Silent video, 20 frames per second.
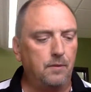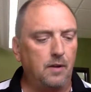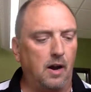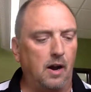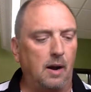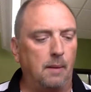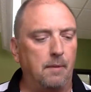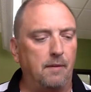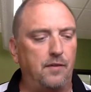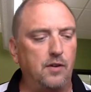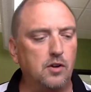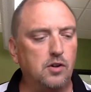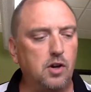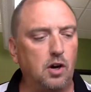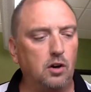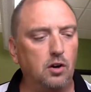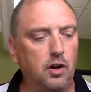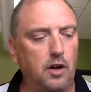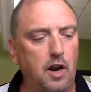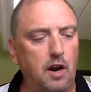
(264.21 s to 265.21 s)
If you
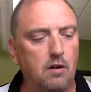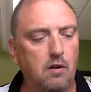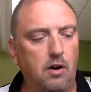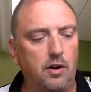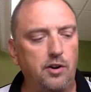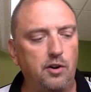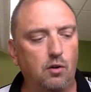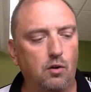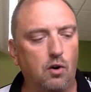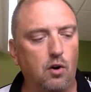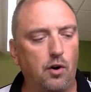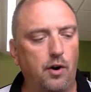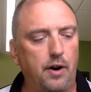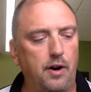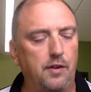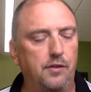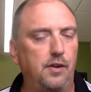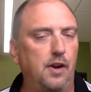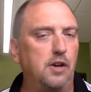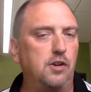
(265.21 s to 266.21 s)
start looking around your
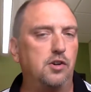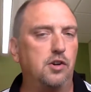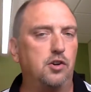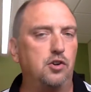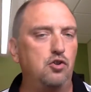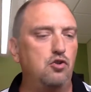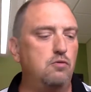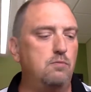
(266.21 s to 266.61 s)
organization,